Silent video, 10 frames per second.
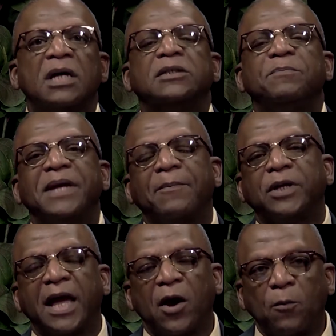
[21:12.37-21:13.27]
to be able
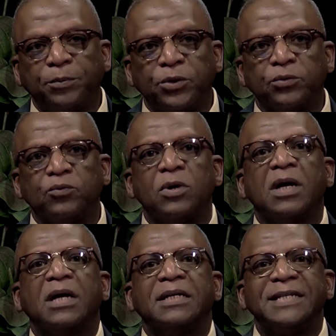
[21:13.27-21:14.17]
to help you
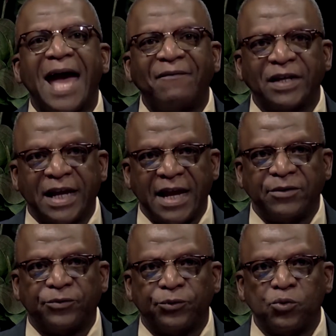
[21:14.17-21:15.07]

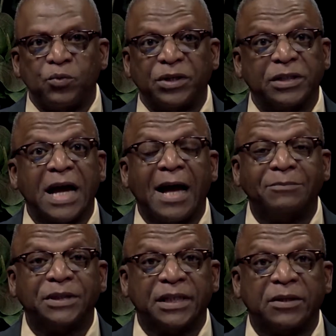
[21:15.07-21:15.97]
navigate through when the
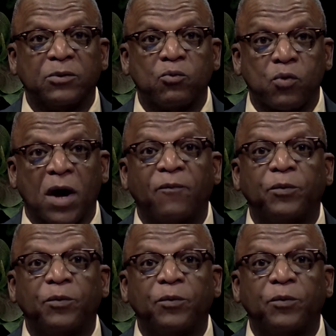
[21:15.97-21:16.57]
times get rough,